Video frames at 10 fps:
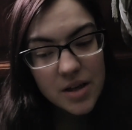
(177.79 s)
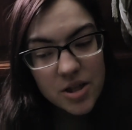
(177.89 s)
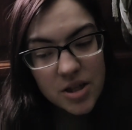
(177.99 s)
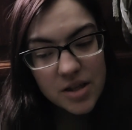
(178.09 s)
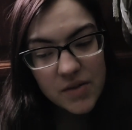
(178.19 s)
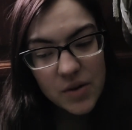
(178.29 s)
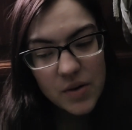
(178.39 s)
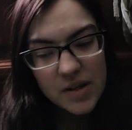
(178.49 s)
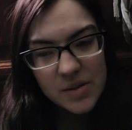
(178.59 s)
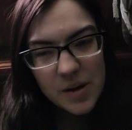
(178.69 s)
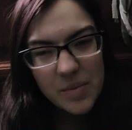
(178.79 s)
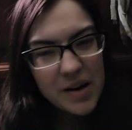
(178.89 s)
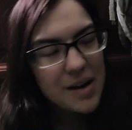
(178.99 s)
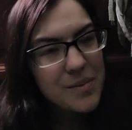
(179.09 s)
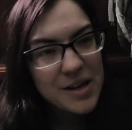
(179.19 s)
jeans for the rest of the week, but
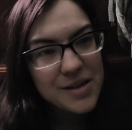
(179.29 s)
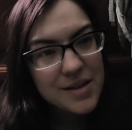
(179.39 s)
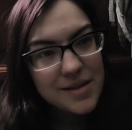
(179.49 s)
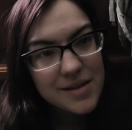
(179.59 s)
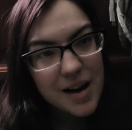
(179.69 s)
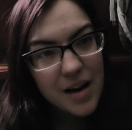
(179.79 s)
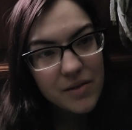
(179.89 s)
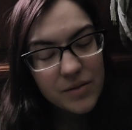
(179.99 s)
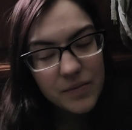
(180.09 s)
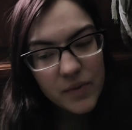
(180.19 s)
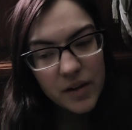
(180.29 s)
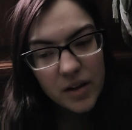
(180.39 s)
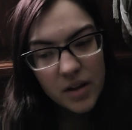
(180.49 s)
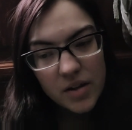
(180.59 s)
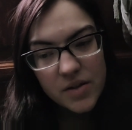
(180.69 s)
I imagine it's staff.
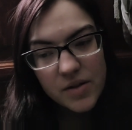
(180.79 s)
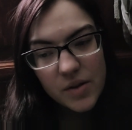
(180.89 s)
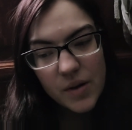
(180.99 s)
So